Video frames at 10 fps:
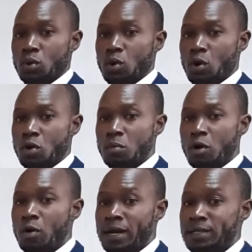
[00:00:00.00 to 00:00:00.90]
or
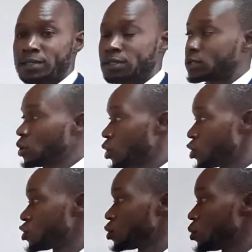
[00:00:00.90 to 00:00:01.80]
more words or
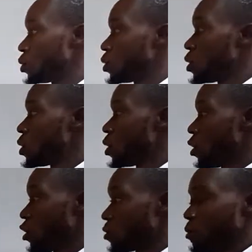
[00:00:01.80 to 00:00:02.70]
two
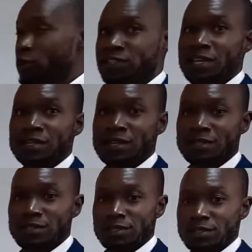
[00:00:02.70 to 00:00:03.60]
or more
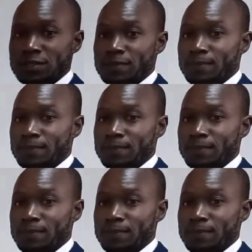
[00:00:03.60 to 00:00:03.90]
sentences.